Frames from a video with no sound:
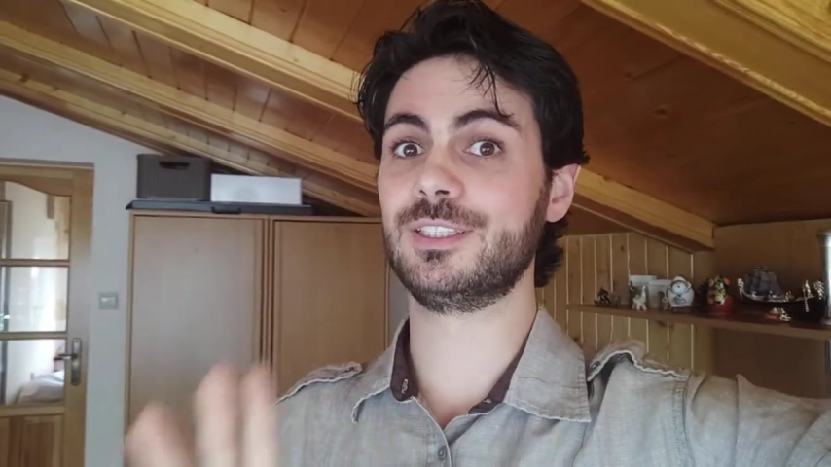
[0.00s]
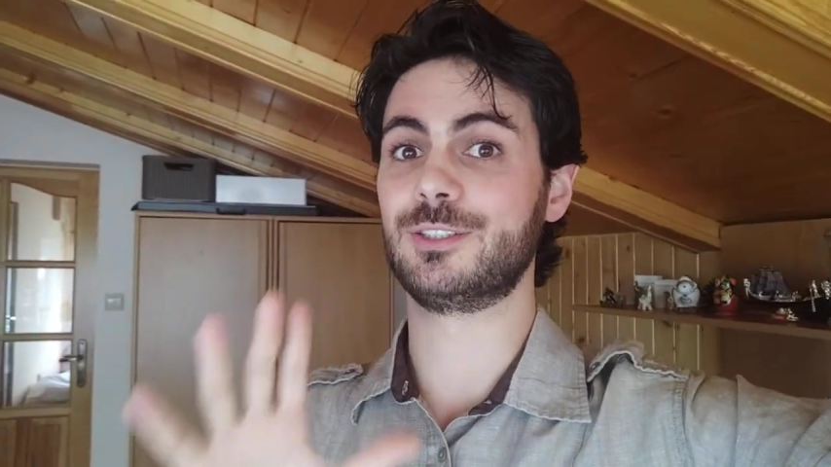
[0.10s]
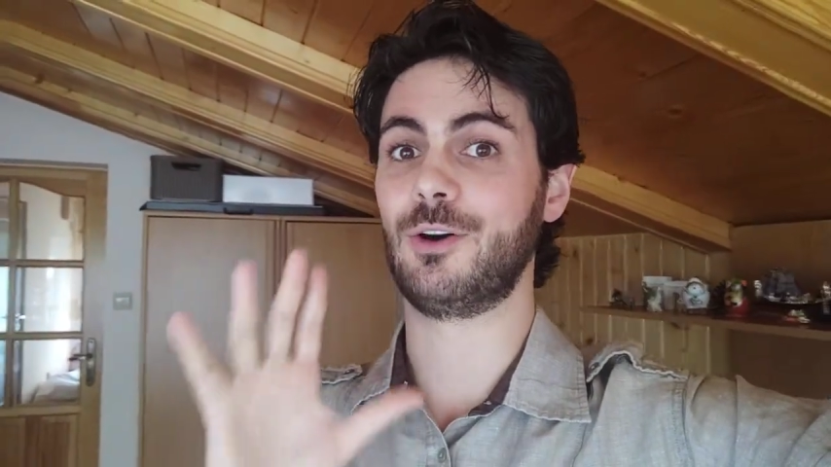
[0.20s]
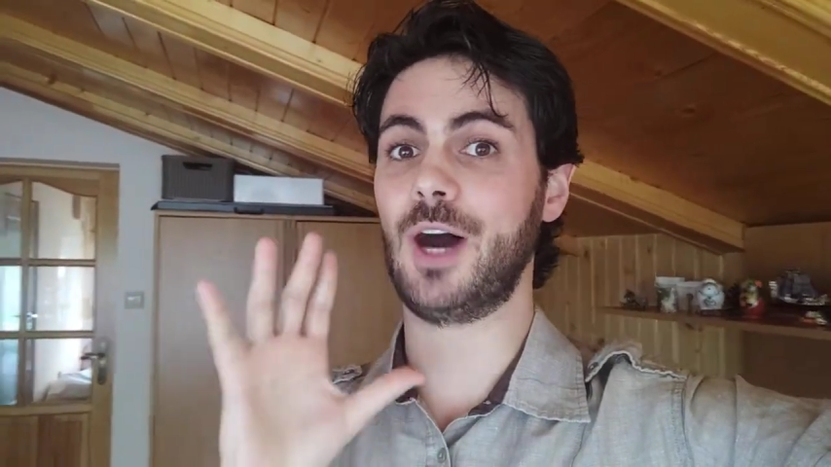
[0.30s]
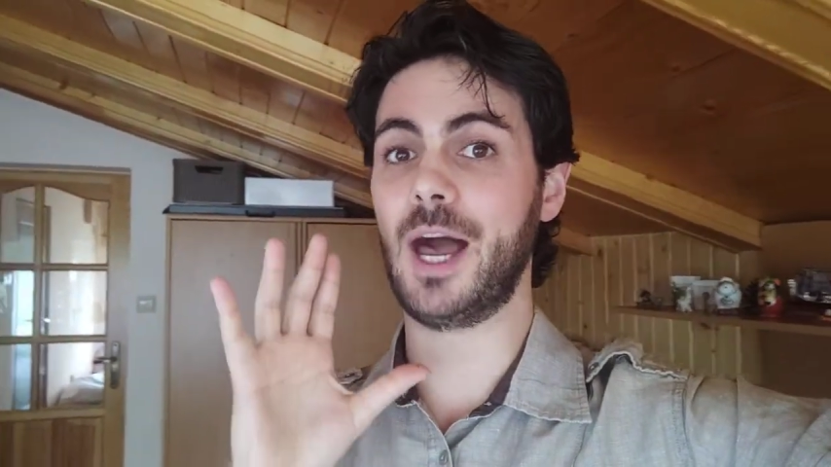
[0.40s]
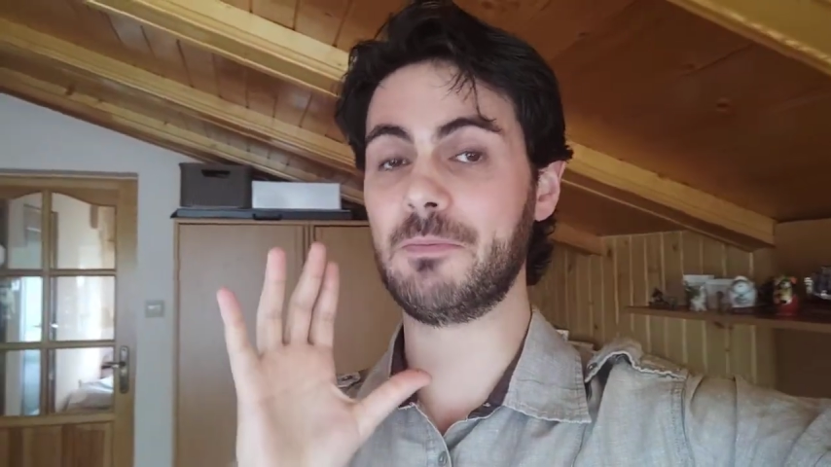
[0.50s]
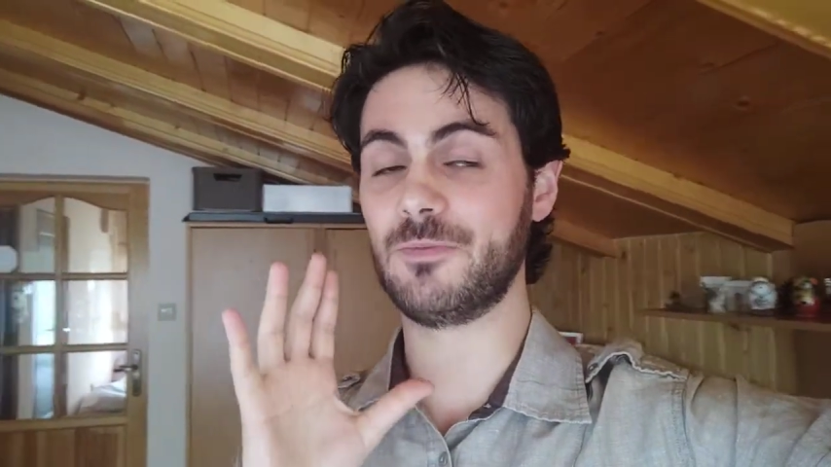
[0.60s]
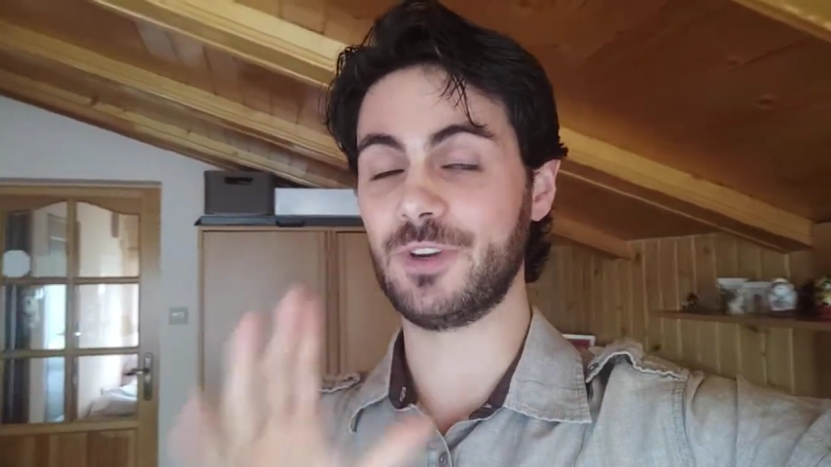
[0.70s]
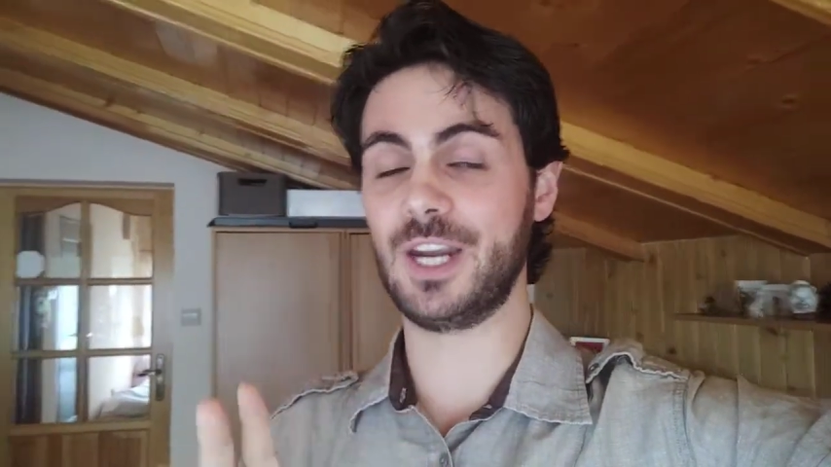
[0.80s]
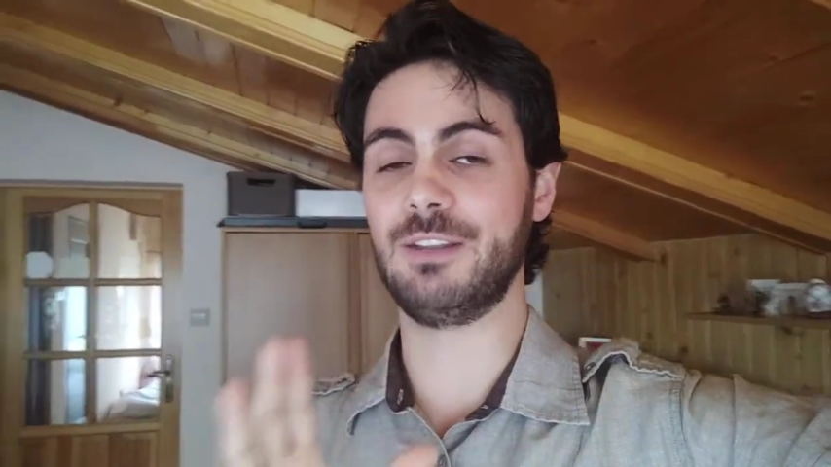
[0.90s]
So I'm
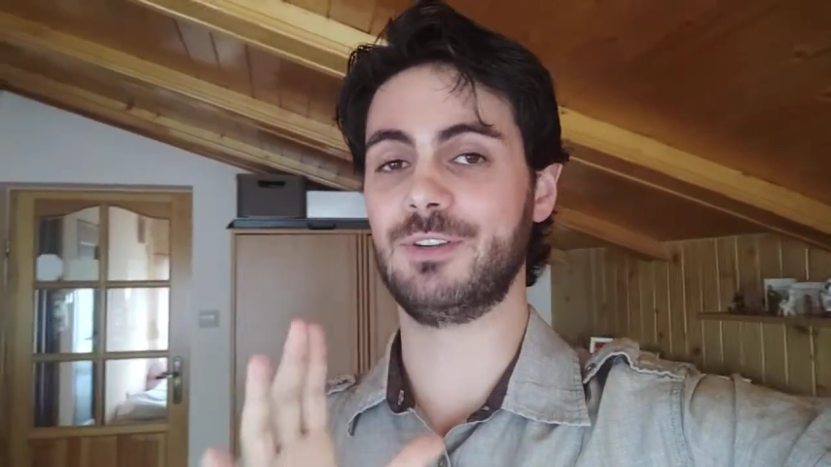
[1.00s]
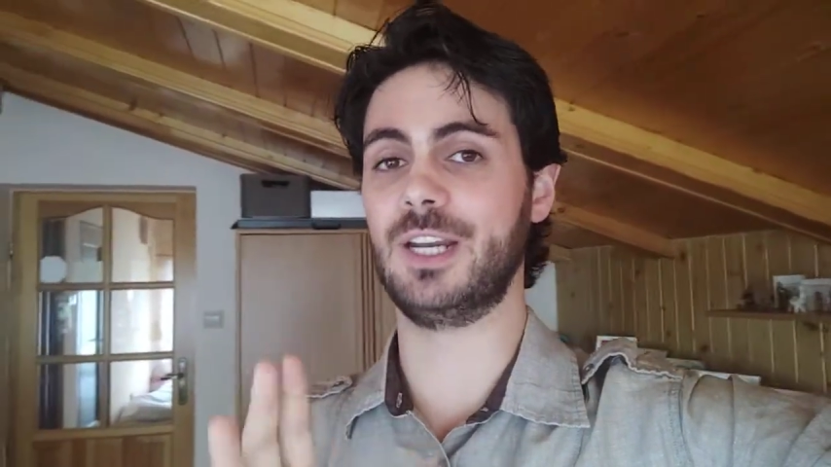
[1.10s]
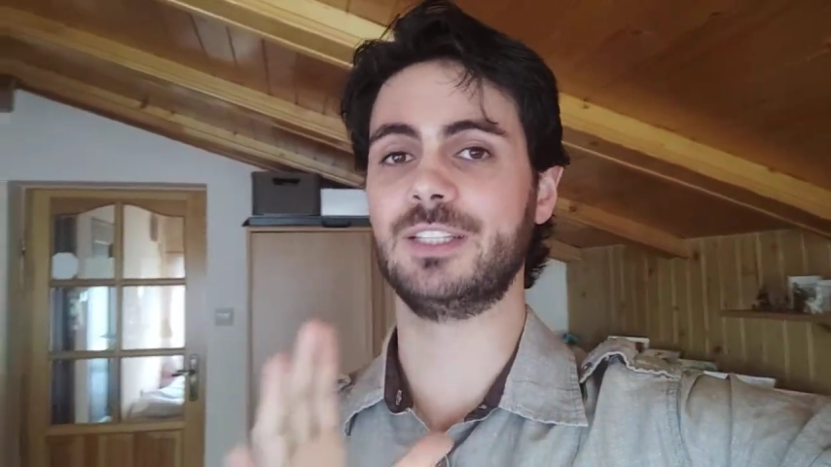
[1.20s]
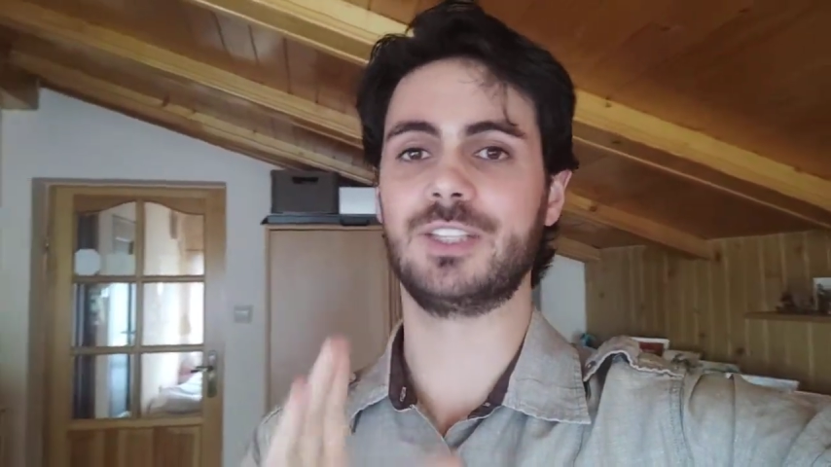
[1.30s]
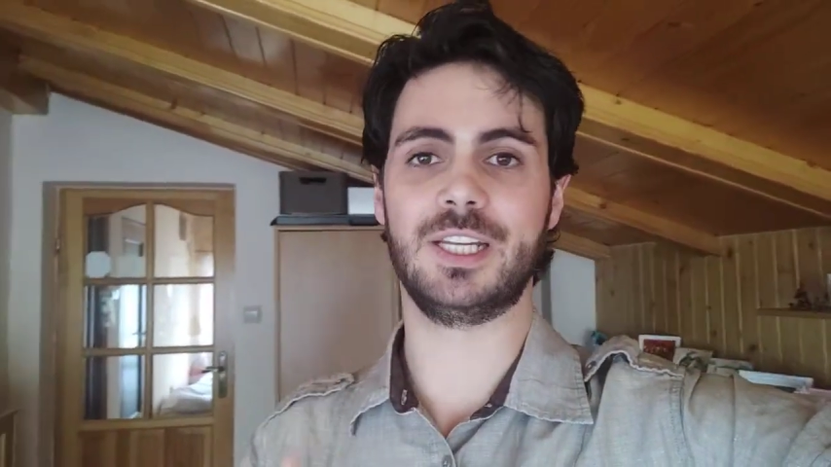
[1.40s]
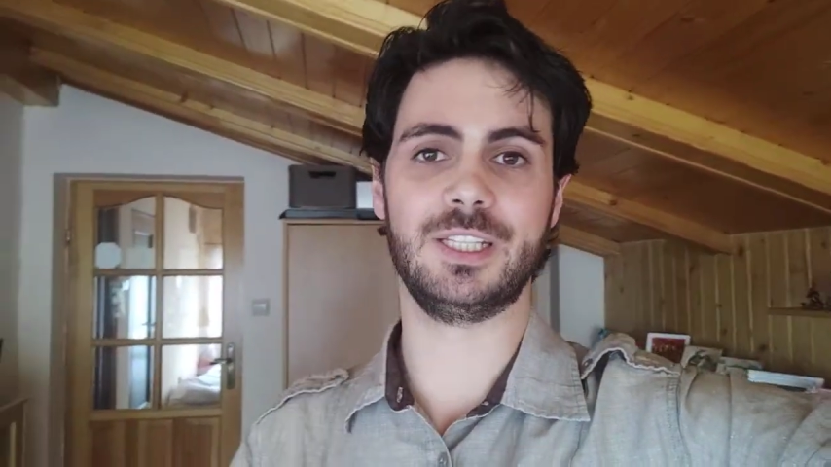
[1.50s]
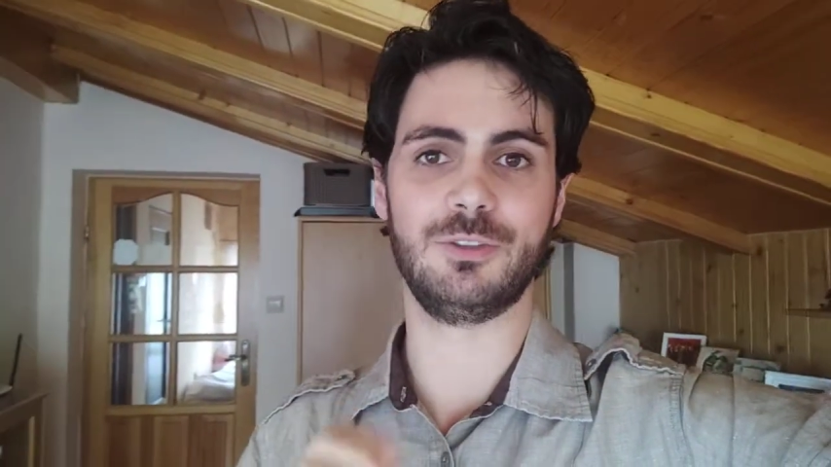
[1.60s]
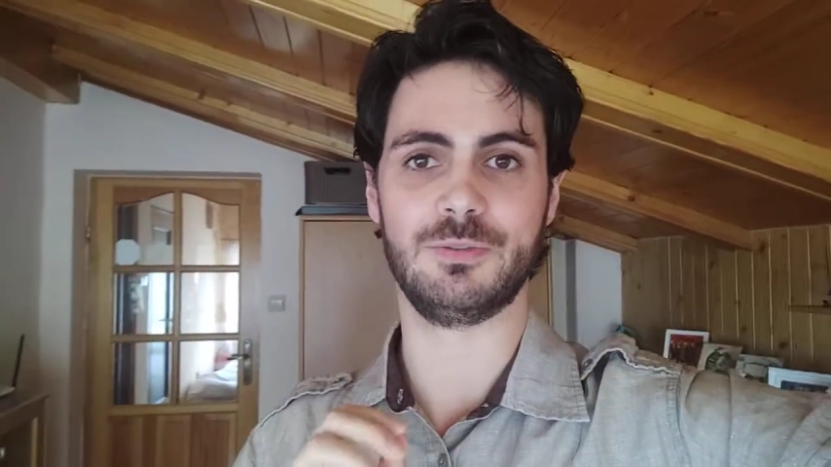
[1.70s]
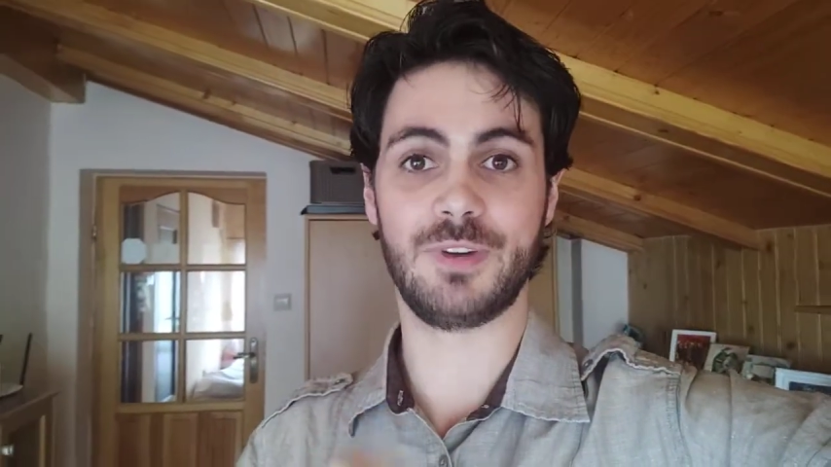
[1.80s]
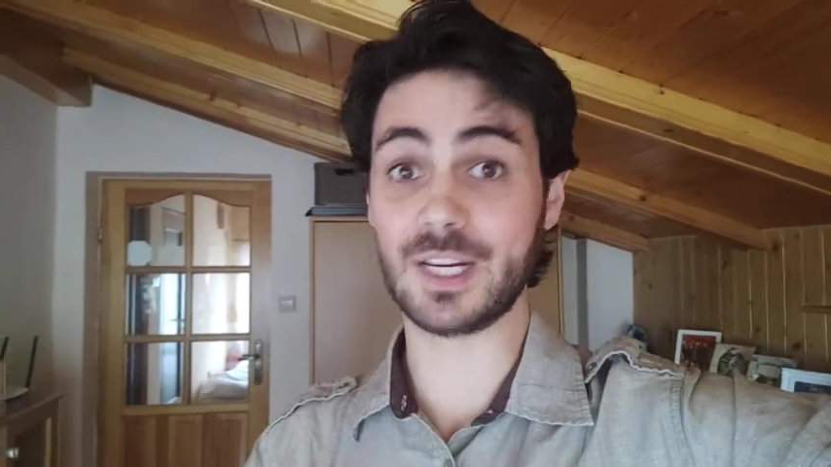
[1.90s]
very, very excited
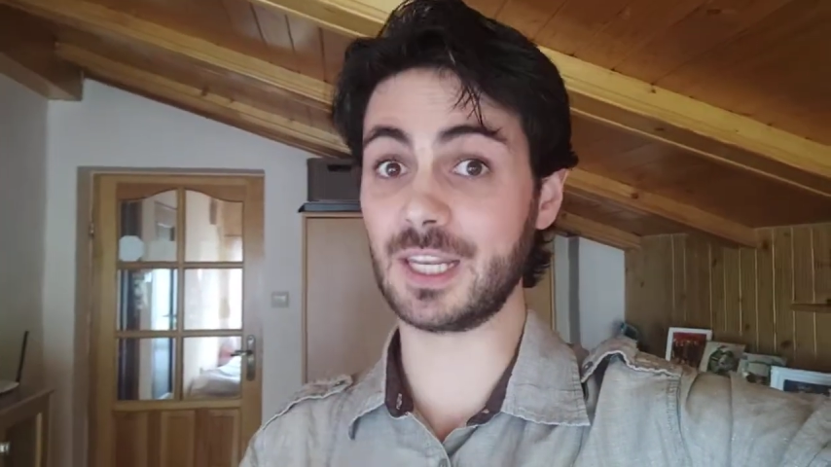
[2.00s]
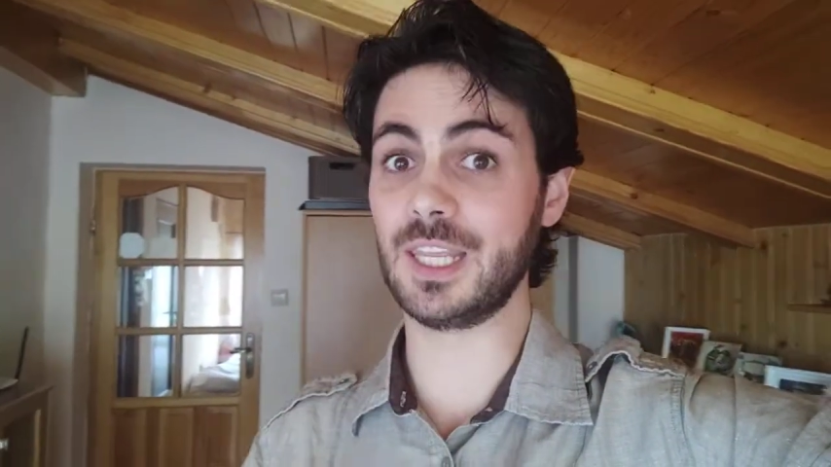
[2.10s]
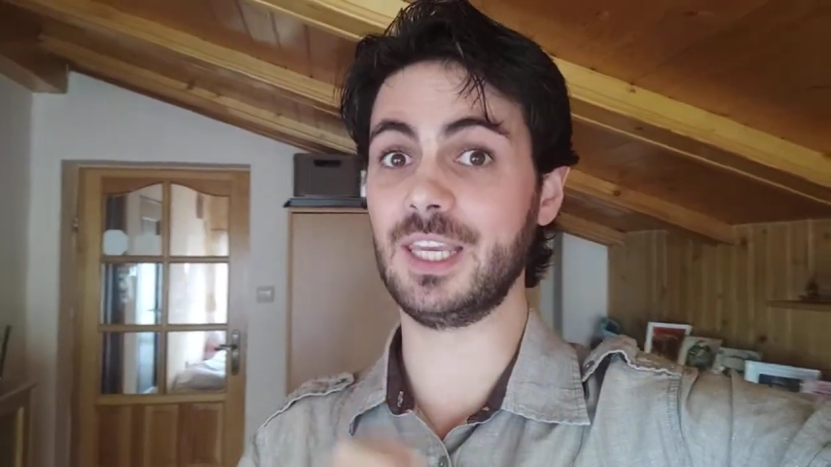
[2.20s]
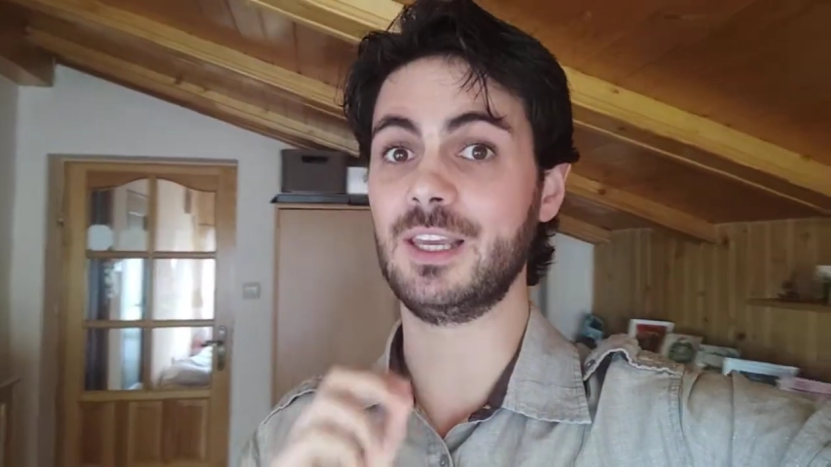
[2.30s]
to finally